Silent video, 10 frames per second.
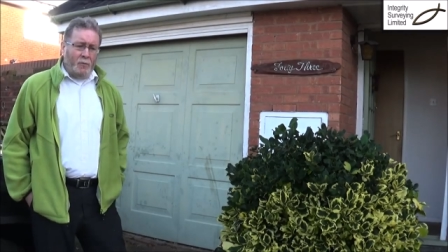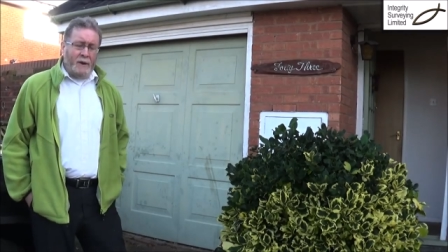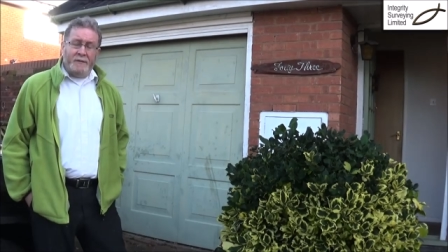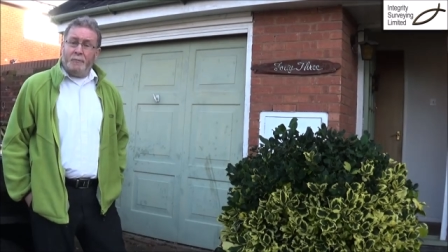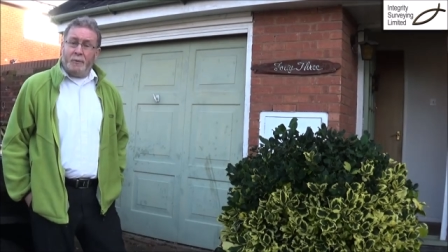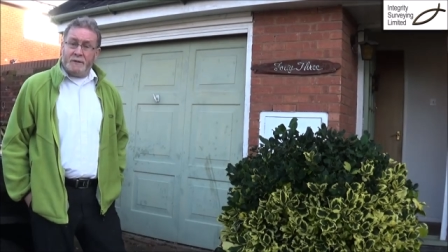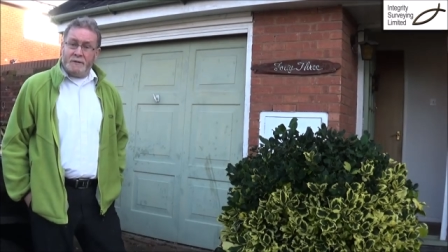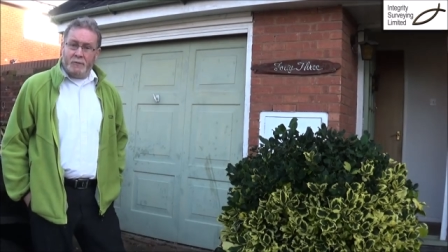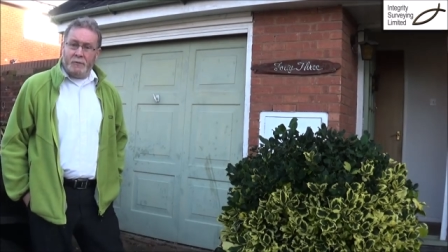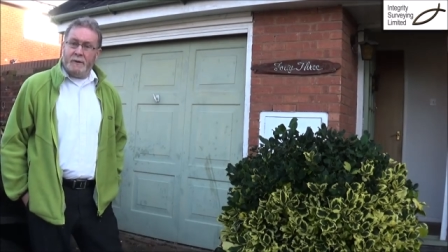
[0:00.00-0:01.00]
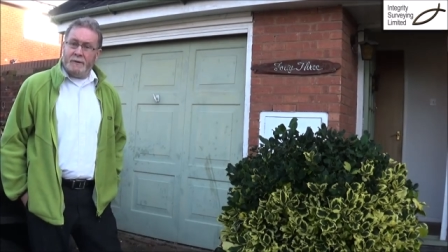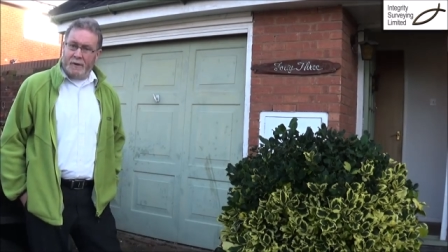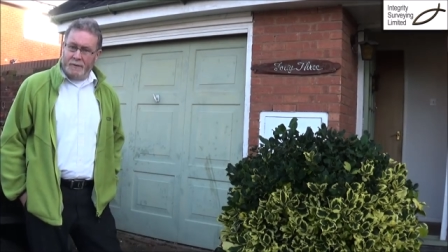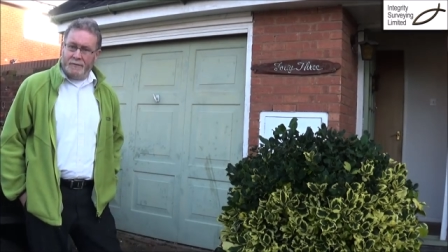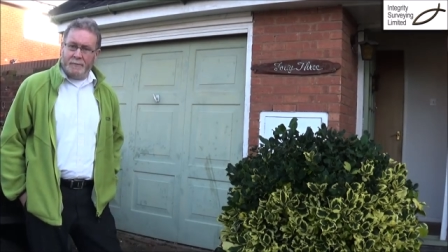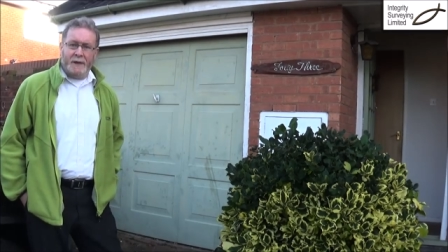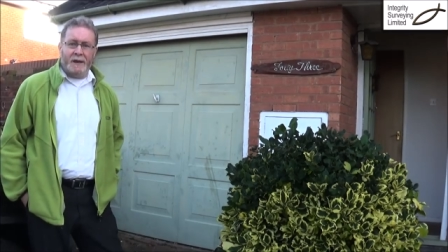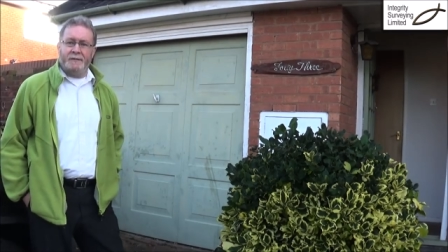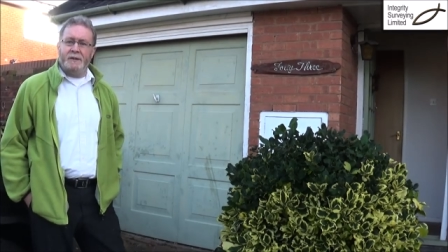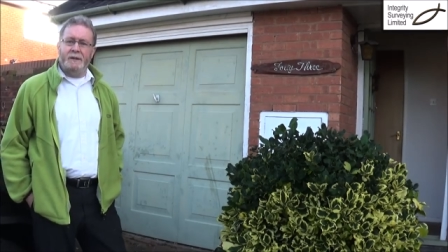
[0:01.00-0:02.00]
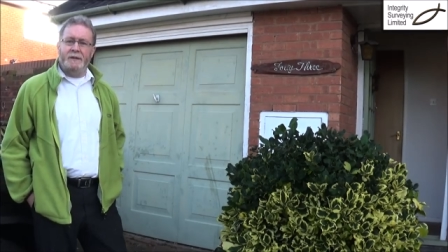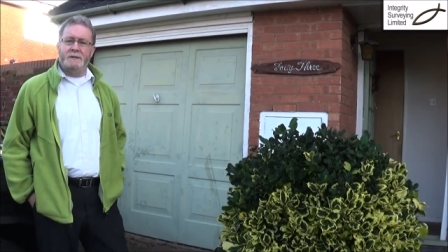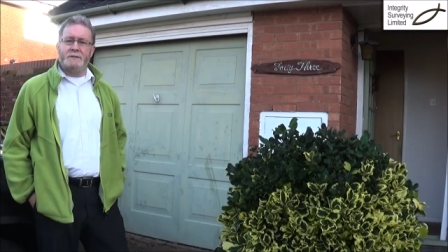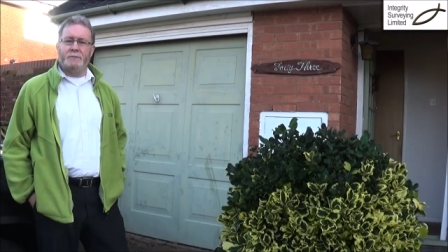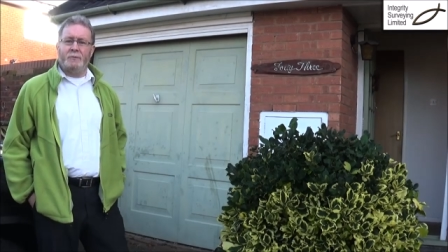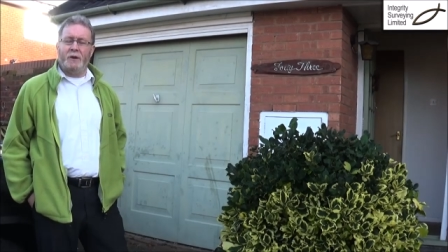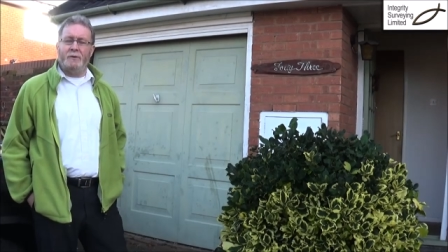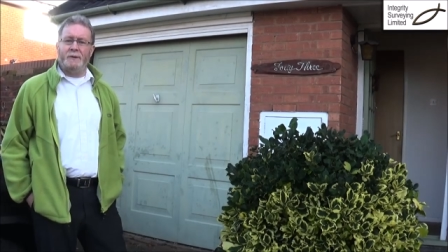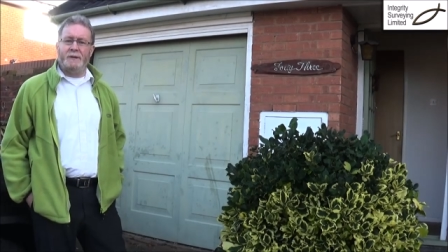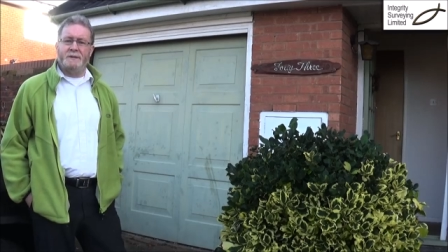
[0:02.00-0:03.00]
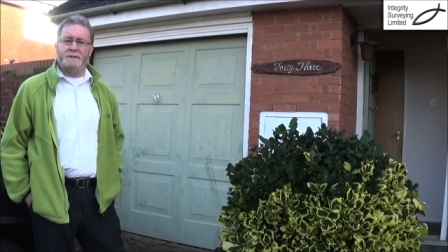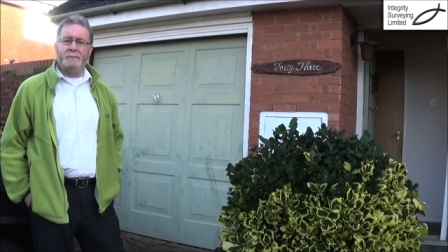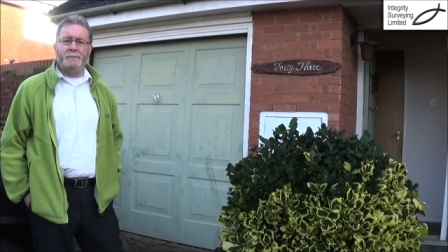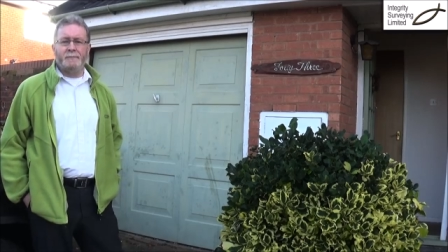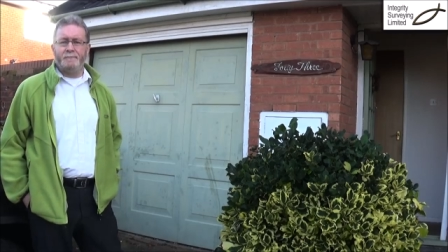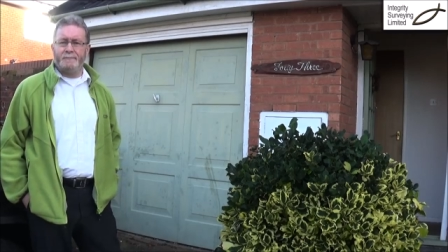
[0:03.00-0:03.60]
Wherever possible, and hopefully we have keys, we'll open these up,